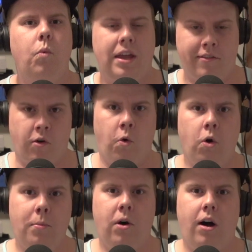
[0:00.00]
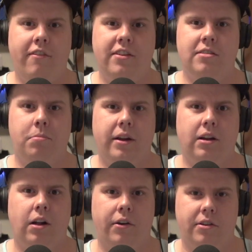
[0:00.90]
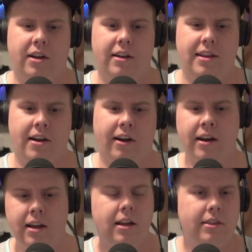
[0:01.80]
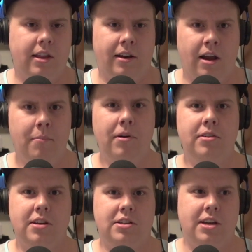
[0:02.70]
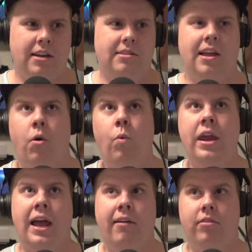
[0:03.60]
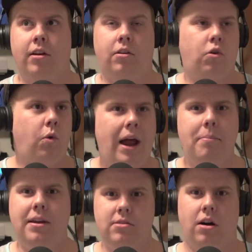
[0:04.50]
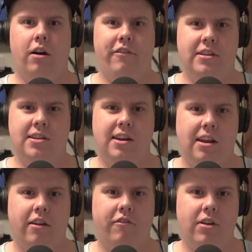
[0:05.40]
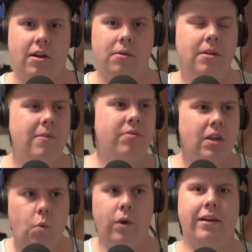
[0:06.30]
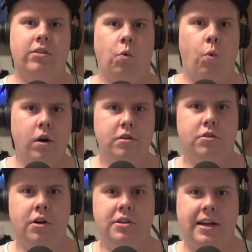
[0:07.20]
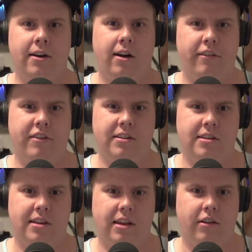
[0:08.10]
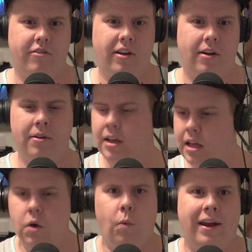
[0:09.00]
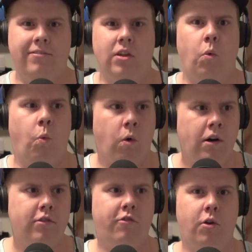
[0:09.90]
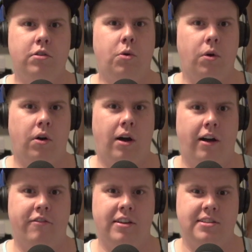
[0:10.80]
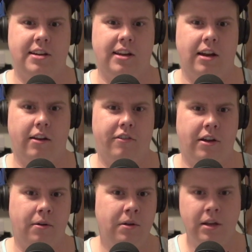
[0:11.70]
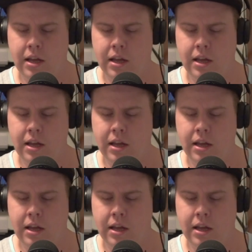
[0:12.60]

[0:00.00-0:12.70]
we have a horrible offensive play caller in Todd Downing. The numbers suggest that we have the crappiest offense in the NFL. We have the worst third down offense in the NFL. We have the worst fourth quarter offense in the NFL.